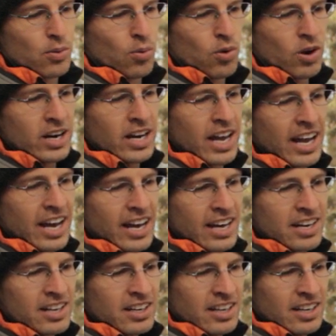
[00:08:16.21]
One
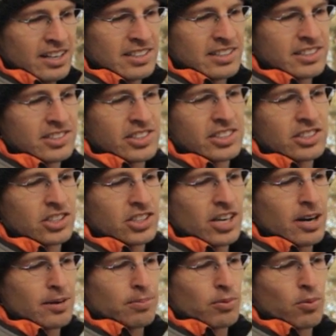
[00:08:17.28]
hand to cinch it
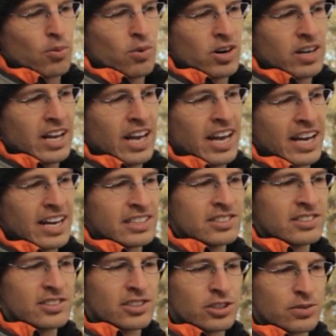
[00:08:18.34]
up, one
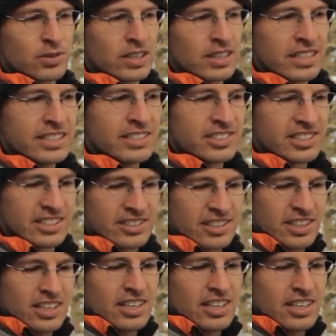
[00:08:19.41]
hand to release it.